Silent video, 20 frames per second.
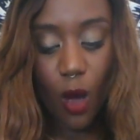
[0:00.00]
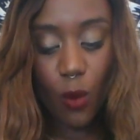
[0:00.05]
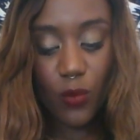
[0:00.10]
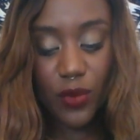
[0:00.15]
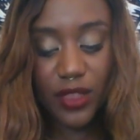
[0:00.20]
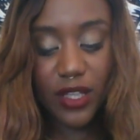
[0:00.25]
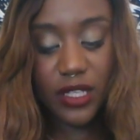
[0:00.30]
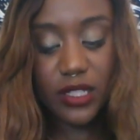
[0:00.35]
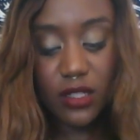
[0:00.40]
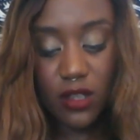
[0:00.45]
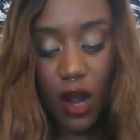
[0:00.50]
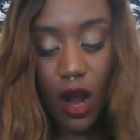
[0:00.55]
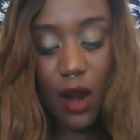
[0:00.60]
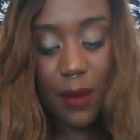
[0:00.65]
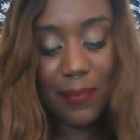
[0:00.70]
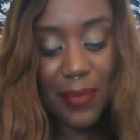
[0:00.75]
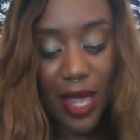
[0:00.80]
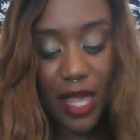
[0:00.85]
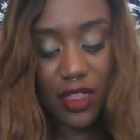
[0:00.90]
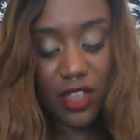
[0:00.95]
with this
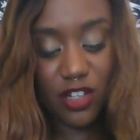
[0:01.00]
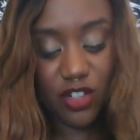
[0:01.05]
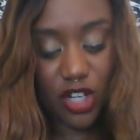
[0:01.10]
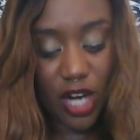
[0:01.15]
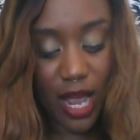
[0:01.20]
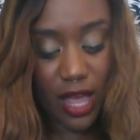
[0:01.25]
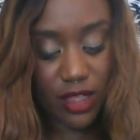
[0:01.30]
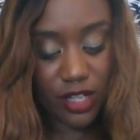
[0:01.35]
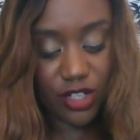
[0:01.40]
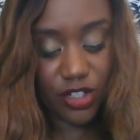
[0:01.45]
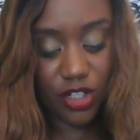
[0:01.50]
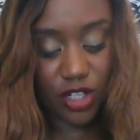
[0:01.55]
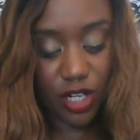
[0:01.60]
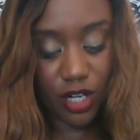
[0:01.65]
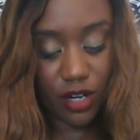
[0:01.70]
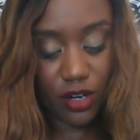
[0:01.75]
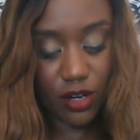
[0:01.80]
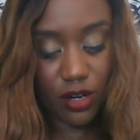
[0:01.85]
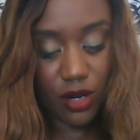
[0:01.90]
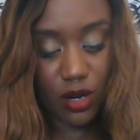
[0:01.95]
card being the challenge
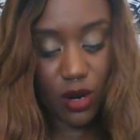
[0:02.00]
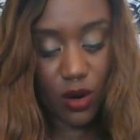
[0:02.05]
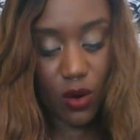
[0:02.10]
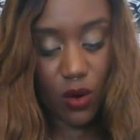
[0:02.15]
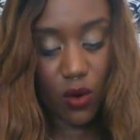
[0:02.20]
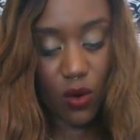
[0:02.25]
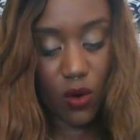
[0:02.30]
here,